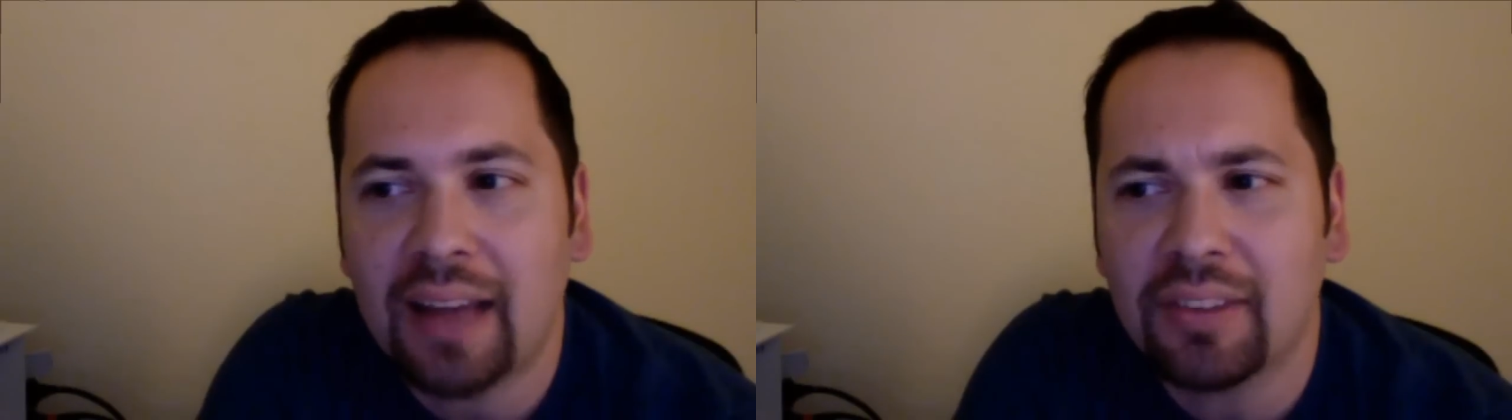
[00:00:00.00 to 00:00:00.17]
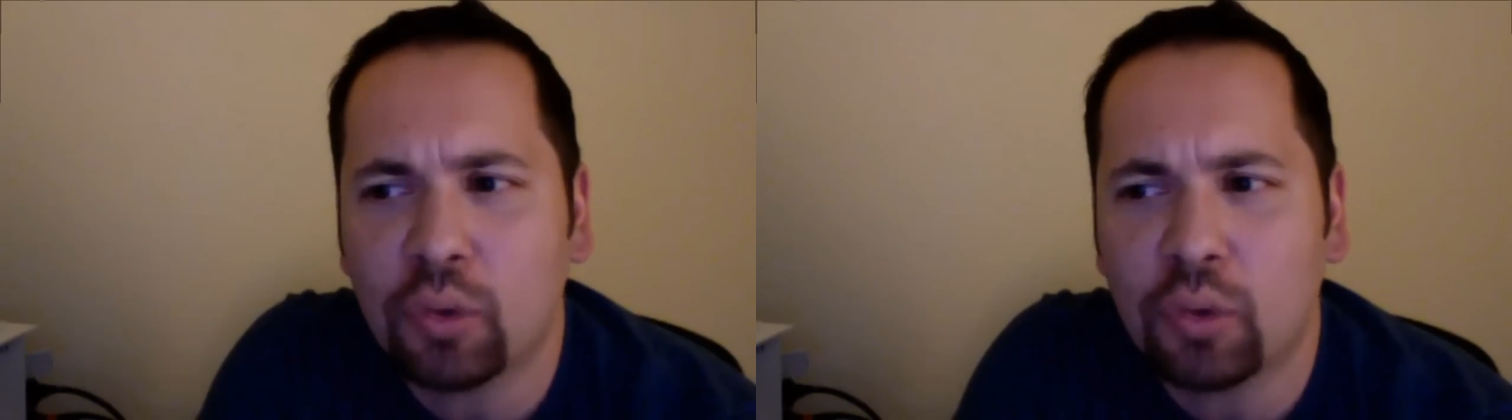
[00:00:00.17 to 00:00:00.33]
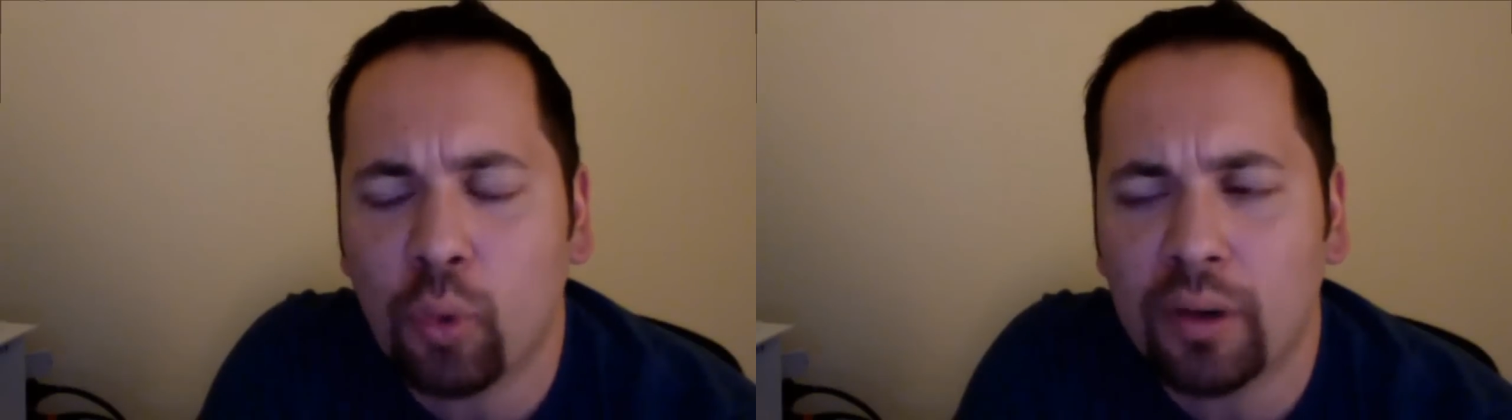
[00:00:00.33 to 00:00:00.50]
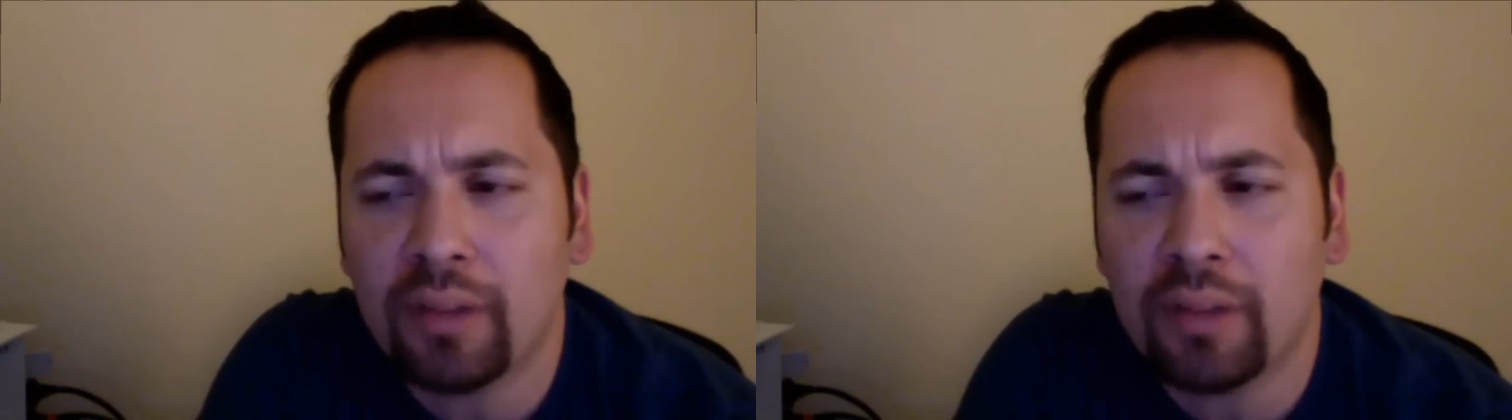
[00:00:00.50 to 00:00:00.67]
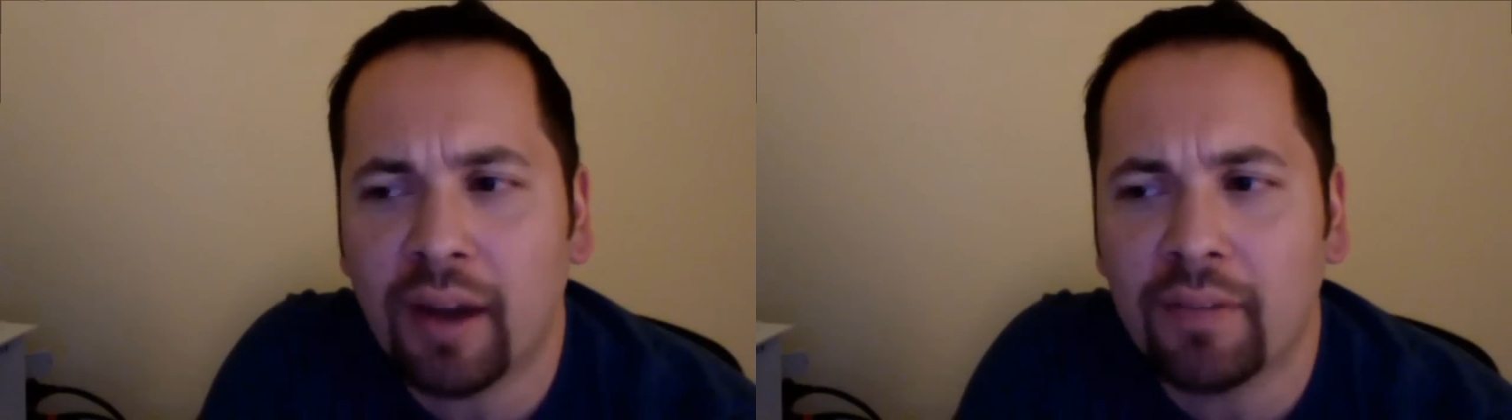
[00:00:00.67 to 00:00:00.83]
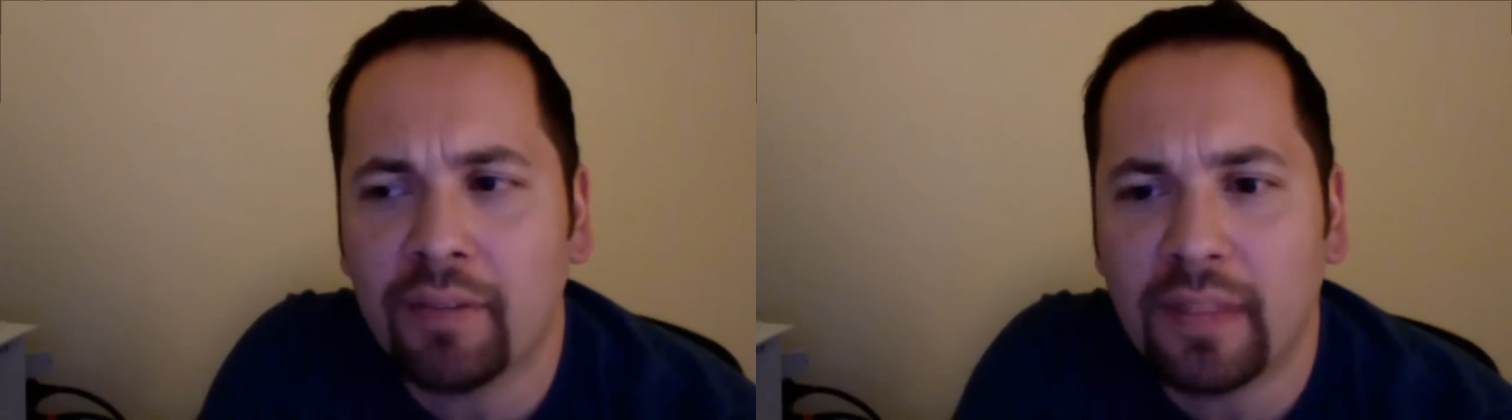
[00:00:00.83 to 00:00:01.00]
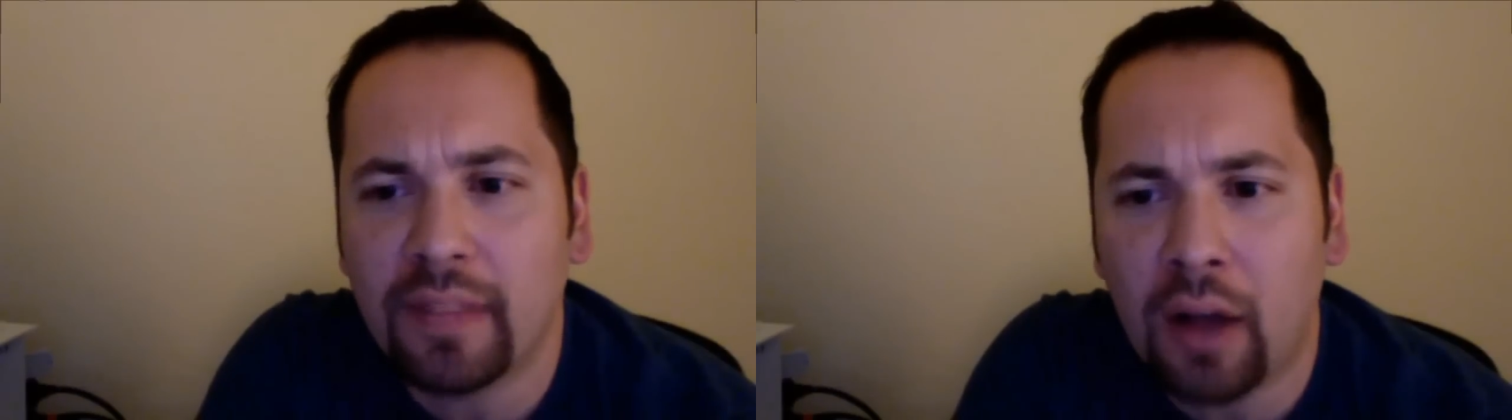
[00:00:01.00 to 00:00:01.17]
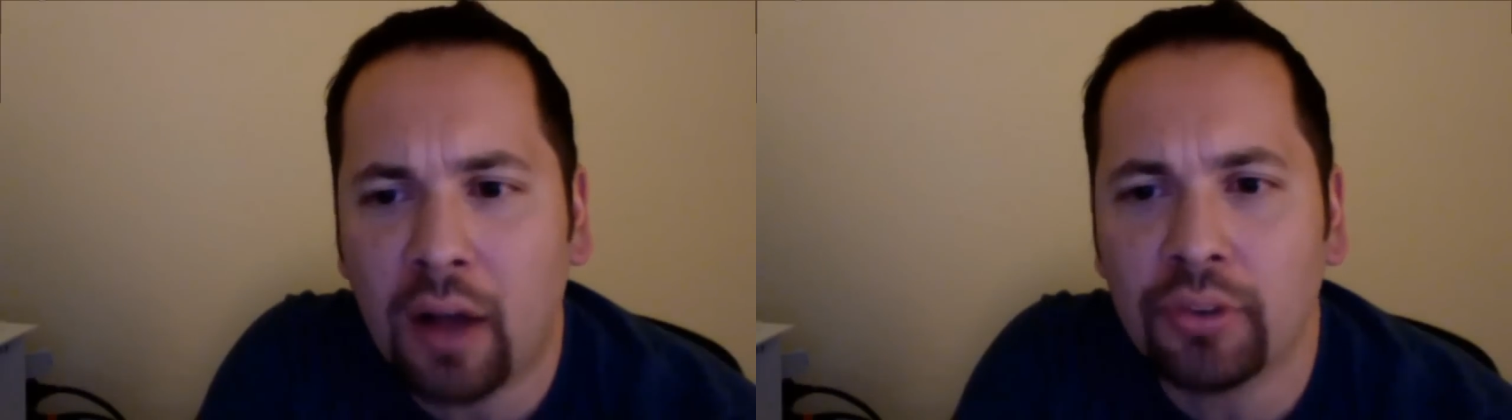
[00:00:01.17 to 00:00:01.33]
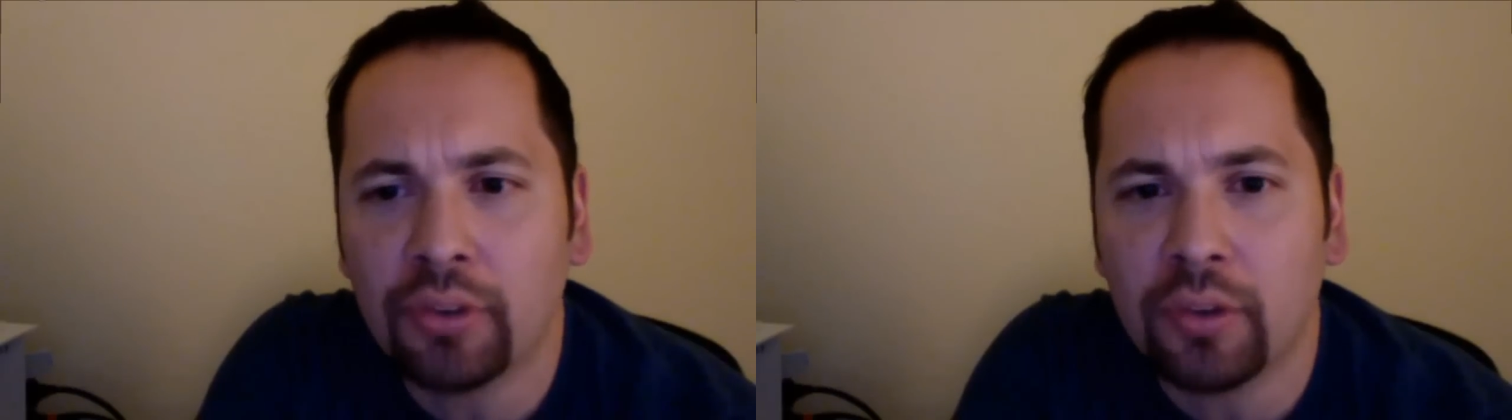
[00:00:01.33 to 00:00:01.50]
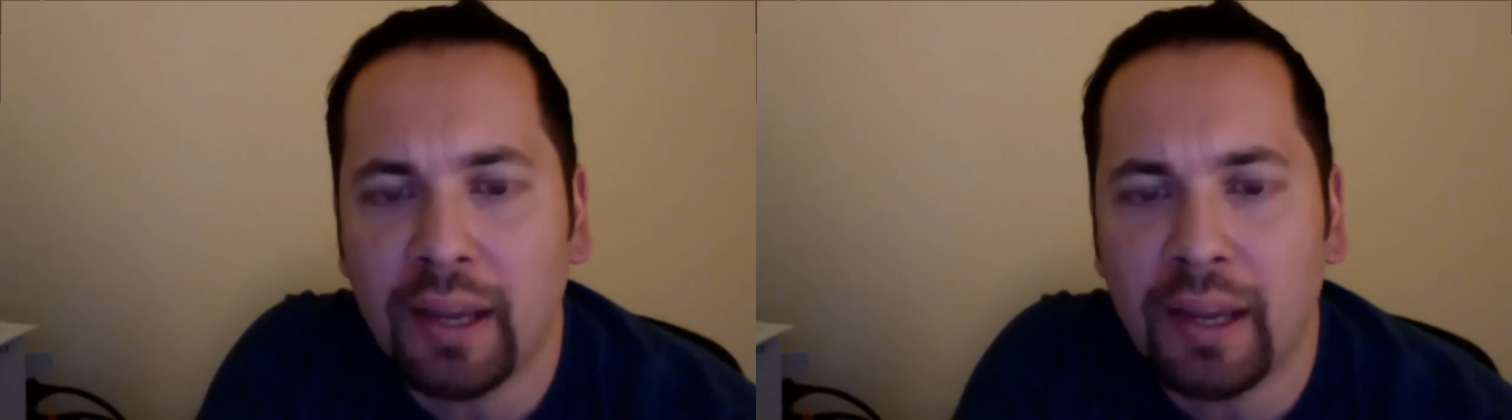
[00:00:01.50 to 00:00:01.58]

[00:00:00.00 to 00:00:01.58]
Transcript: like 25,000